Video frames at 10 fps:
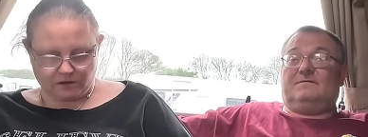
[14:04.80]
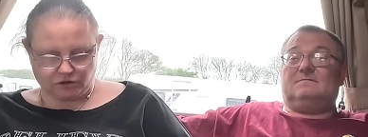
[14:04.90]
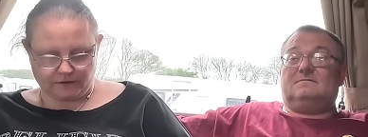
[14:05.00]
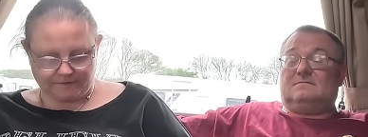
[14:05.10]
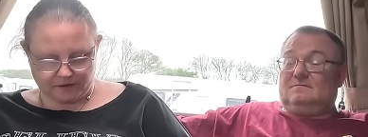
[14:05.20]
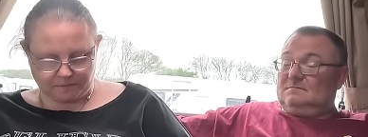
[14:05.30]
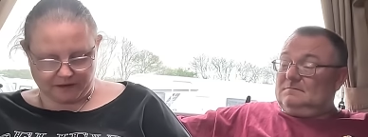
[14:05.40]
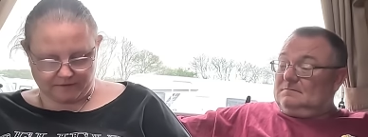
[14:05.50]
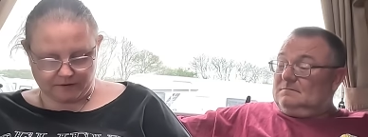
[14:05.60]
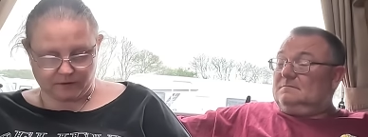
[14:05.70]
Speaker 1: So the first part
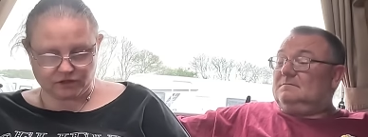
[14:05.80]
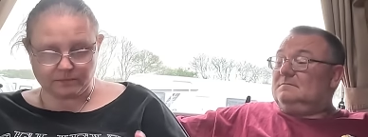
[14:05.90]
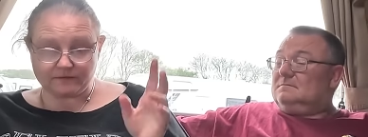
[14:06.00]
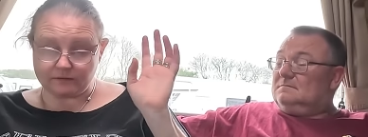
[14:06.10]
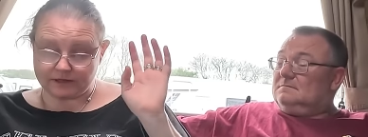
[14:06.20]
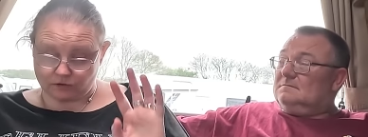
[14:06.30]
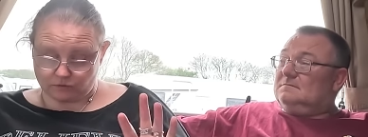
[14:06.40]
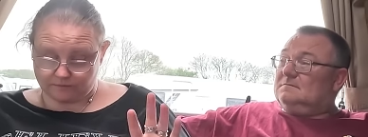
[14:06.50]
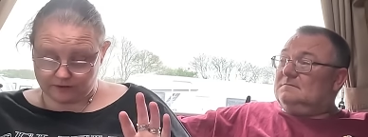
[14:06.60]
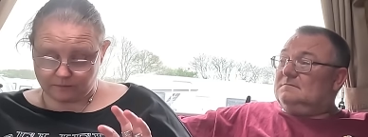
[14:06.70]
of the question we've already
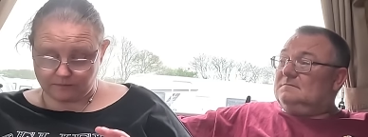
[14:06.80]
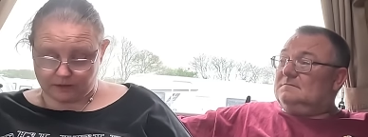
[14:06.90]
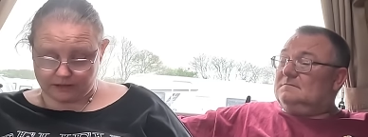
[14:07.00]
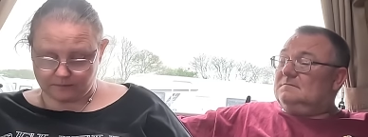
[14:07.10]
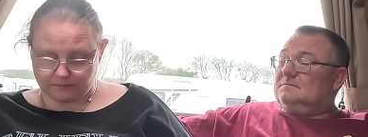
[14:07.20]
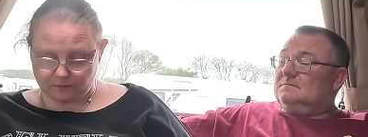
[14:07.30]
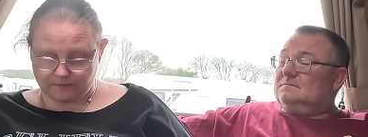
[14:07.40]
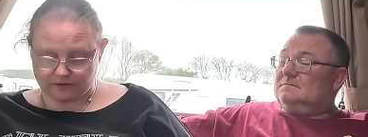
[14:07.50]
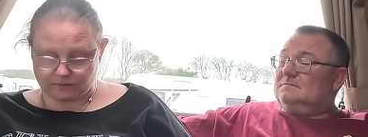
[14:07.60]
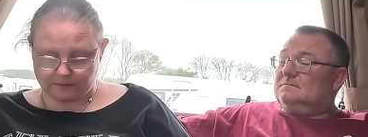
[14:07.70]
covered. why do we move
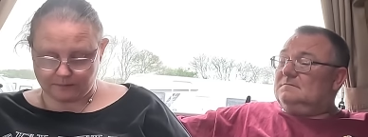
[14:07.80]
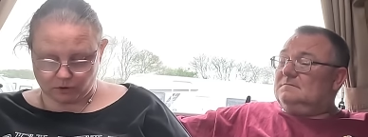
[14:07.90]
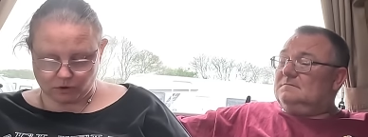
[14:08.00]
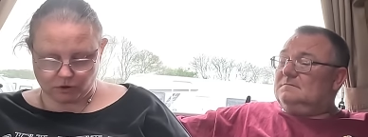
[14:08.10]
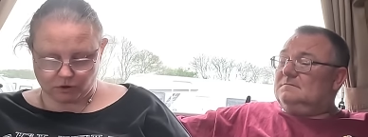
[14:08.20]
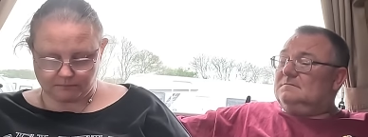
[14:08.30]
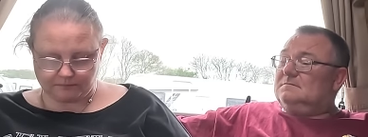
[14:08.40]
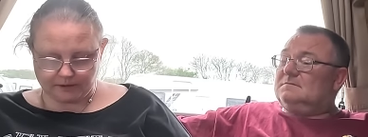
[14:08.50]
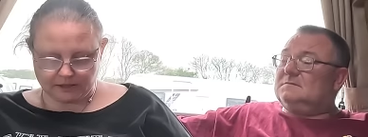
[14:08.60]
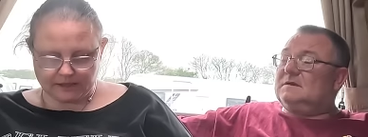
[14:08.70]
into our motorhome?
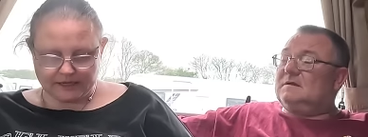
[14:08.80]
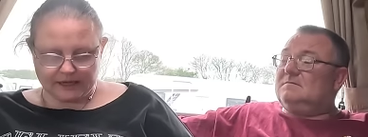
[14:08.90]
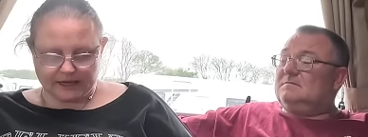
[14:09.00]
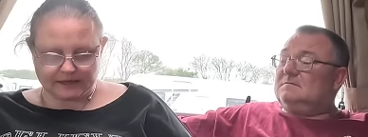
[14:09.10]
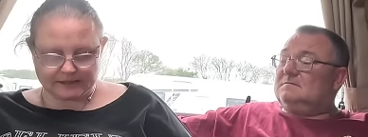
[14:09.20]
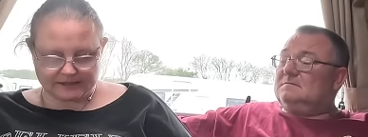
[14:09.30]
Yeah. And the